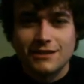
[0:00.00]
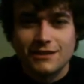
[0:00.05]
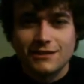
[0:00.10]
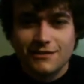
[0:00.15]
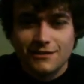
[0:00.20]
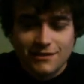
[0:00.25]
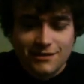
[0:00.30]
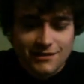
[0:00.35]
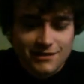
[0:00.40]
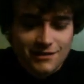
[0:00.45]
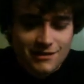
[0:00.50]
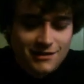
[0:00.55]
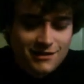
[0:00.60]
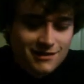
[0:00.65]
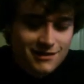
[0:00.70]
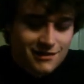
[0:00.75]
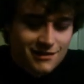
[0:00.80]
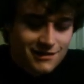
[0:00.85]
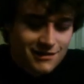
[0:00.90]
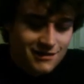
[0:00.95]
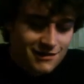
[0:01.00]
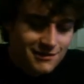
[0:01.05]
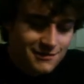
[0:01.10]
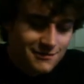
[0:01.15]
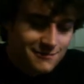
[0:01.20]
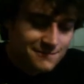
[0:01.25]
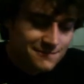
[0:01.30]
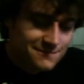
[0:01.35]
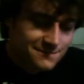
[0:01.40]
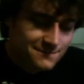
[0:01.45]
for Diabolic
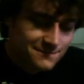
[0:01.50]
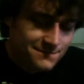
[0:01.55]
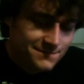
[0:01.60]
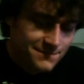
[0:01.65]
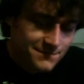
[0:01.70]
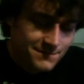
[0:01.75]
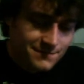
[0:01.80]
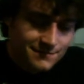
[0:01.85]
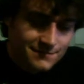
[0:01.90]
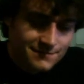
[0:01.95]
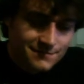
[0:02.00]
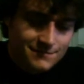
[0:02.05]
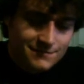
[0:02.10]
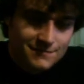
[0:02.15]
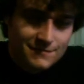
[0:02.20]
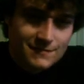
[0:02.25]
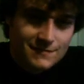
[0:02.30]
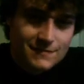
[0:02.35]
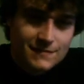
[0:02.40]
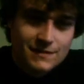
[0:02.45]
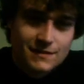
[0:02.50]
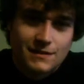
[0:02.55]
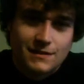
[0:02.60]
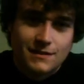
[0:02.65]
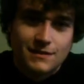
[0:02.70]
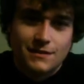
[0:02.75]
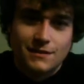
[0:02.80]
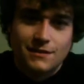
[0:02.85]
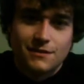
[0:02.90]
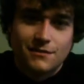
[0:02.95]
DVD, I know a lot of
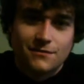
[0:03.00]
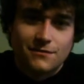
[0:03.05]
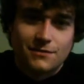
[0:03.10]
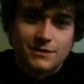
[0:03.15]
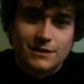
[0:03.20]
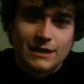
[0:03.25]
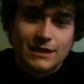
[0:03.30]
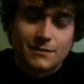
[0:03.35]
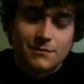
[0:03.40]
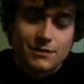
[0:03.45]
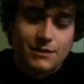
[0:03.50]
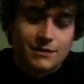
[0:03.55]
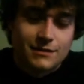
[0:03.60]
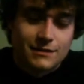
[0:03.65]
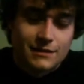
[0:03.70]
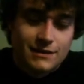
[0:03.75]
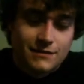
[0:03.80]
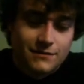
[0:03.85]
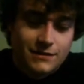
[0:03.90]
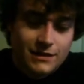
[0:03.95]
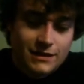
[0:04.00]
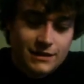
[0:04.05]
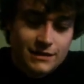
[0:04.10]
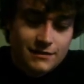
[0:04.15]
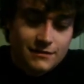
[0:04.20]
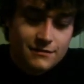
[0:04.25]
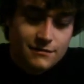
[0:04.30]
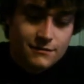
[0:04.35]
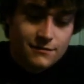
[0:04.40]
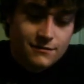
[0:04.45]
you other guys like uh, Spooky
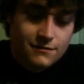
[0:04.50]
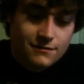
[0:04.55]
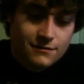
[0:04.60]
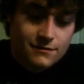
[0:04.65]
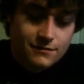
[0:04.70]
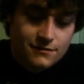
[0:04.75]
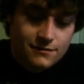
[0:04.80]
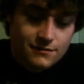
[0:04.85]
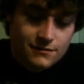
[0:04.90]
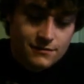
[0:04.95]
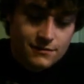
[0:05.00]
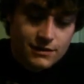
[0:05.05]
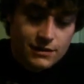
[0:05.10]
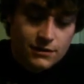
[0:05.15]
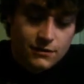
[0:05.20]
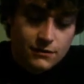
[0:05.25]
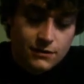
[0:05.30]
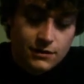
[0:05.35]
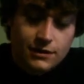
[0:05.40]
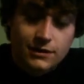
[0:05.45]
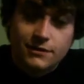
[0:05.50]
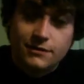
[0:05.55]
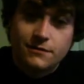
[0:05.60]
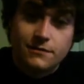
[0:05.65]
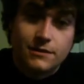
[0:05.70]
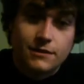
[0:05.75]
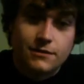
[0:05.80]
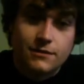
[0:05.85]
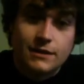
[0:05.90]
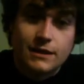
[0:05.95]
Rotten and Moods, a lot of you cats
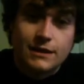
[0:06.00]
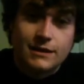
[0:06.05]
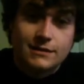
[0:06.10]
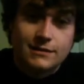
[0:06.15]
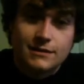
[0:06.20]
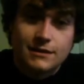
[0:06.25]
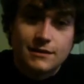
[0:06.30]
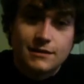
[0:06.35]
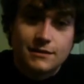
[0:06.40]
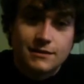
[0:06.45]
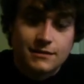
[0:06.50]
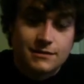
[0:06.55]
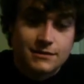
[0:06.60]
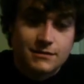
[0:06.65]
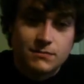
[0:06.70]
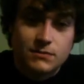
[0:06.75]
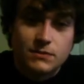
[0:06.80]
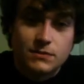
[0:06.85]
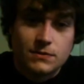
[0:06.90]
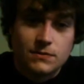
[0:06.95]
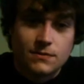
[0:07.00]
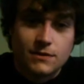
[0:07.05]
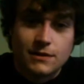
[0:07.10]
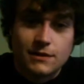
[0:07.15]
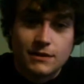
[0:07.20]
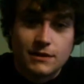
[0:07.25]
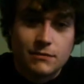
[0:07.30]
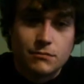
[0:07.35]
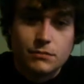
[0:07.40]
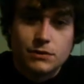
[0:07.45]
like them, and I
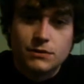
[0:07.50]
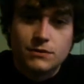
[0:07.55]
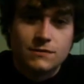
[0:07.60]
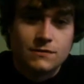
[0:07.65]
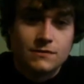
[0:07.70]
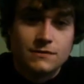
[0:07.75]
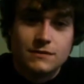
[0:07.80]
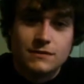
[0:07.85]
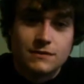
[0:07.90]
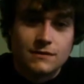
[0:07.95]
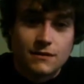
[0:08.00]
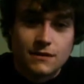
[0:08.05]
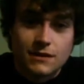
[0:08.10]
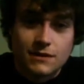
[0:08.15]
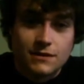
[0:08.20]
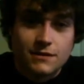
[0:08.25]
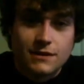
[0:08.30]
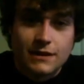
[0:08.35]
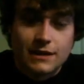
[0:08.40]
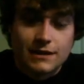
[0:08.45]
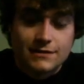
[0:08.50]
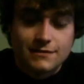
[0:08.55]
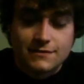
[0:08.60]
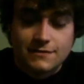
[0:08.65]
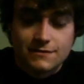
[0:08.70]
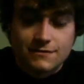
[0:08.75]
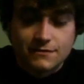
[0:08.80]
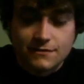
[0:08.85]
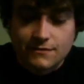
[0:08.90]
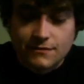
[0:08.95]
love them too
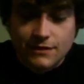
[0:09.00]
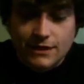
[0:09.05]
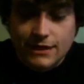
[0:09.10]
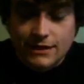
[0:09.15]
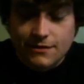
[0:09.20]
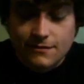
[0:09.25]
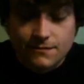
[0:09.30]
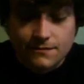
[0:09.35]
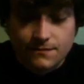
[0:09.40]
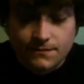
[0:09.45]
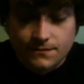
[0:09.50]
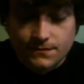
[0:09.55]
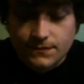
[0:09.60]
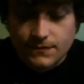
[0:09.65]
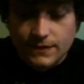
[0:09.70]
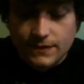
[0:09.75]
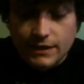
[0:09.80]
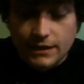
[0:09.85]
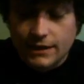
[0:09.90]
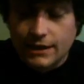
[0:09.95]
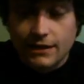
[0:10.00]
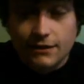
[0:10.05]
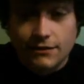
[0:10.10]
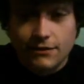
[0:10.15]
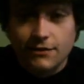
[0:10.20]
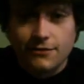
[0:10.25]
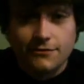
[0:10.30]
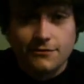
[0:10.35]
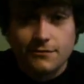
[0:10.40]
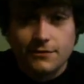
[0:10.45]
now. Um,
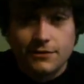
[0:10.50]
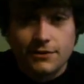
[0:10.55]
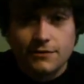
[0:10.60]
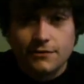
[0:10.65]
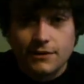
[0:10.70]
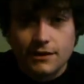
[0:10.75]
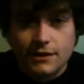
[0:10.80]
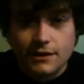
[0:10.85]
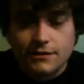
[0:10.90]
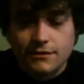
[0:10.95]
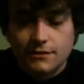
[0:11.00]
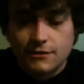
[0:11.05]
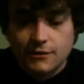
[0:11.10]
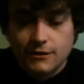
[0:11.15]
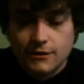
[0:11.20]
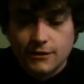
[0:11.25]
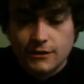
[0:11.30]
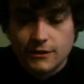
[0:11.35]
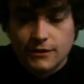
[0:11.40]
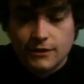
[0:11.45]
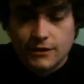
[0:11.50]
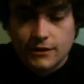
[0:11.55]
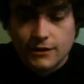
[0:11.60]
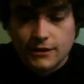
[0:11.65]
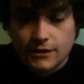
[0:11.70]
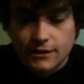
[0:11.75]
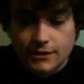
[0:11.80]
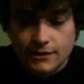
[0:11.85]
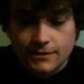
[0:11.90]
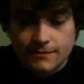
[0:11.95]
nothing but good things
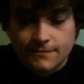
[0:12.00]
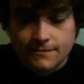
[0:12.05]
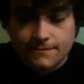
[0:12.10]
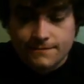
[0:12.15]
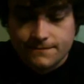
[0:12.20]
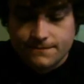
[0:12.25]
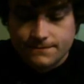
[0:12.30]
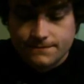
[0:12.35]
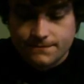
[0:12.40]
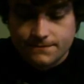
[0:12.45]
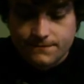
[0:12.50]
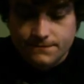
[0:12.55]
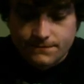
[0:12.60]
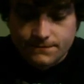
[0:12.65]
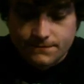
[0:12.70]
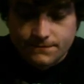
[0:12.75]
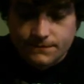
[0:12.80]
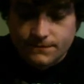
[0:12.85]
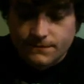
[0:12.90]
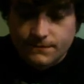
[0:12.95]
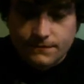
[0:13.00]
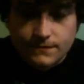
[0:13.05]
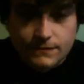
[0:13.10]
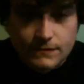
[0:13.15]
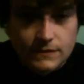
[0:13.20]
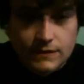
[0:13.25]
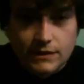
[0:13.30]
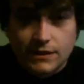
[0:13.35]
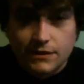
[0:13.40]
finally get to check this out.